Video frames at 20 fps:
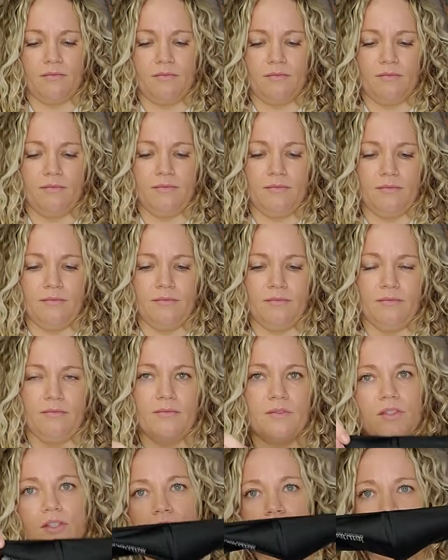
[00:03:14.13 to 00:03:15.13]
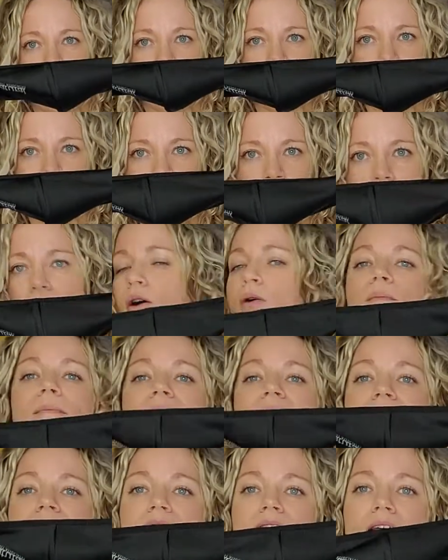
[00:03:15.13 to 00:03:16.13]
You got your own
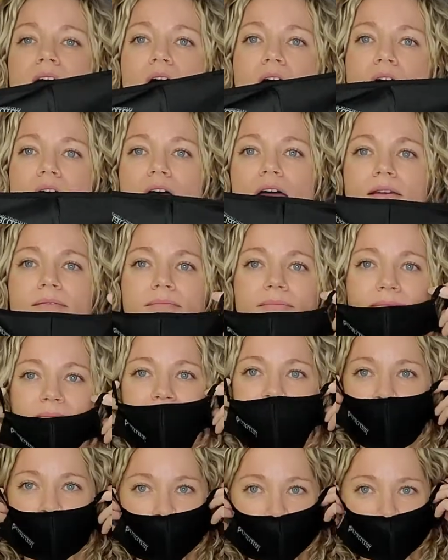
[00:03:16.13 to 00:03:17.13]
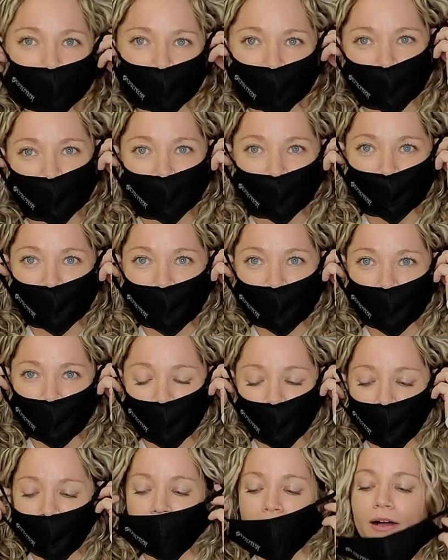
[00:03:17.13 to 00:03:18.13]
mask on. It's pretty
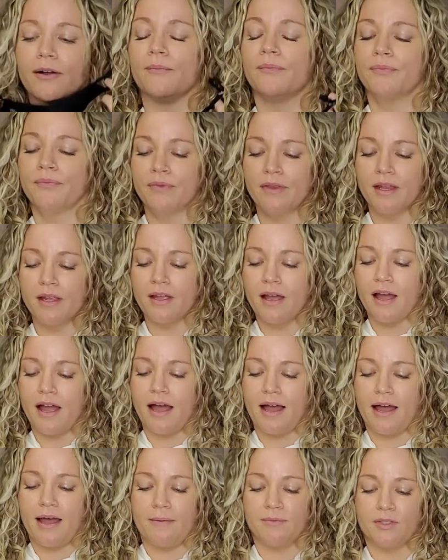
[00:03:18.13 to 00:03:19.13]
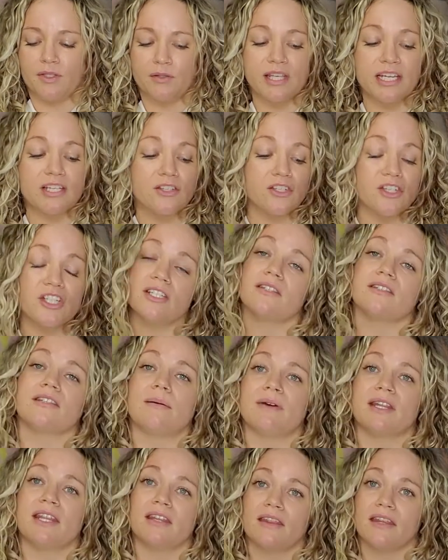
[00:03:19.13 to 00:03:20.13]
cool. Um, so these are just
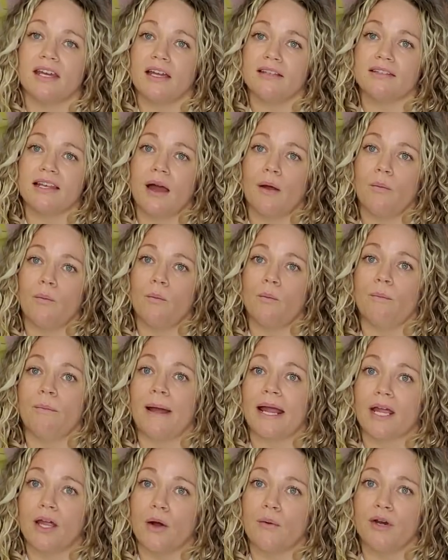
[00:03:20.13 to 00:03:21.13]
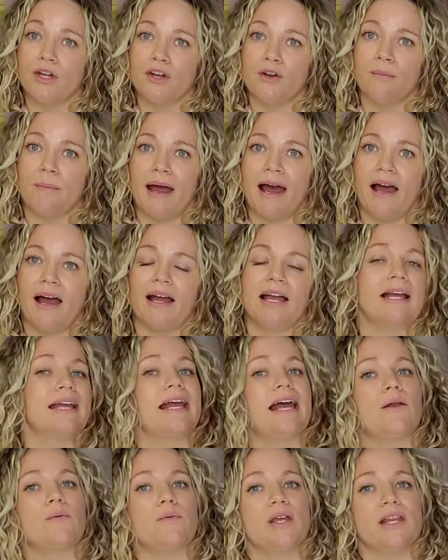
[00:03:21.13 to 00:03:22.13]
some of the things that might go in your bag.
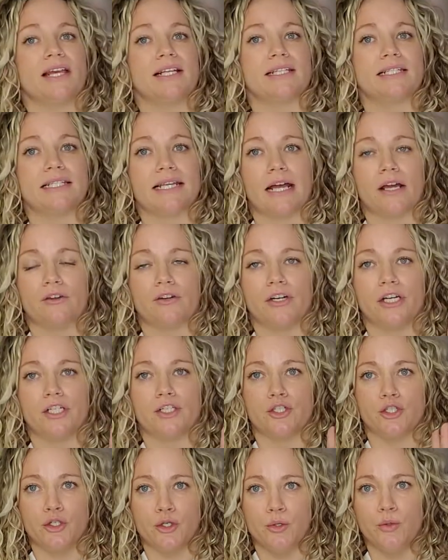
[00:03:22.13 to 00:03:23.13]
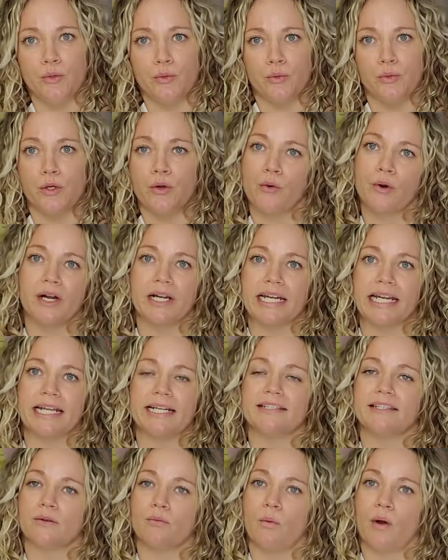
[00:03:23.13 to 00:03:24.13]
Again, we like to tailor it to your
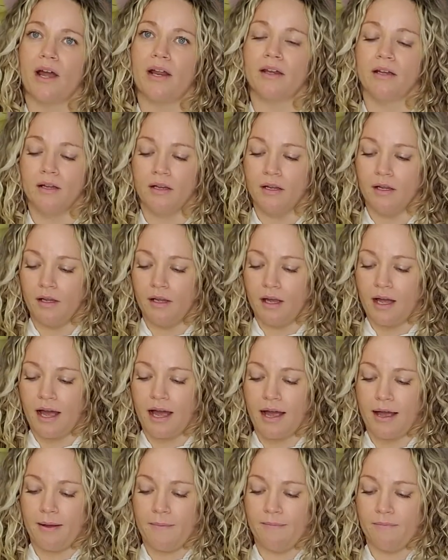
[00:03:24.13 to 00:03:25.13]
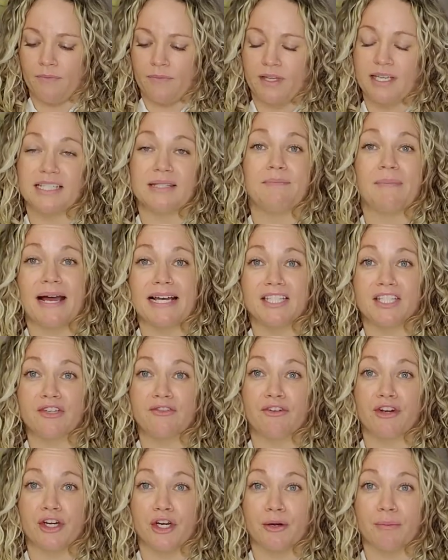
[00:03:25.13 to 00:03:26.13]
needs and what um, is
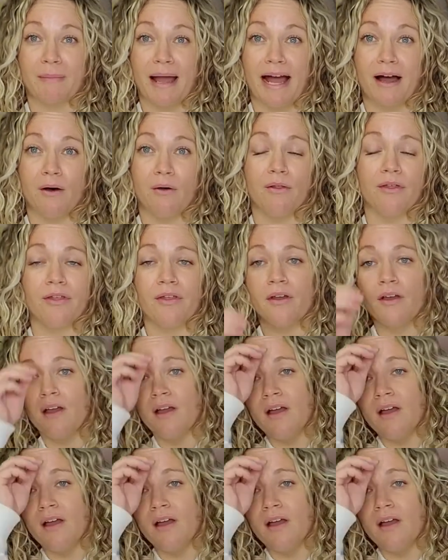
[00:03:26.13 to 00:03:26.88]
best for your mouth.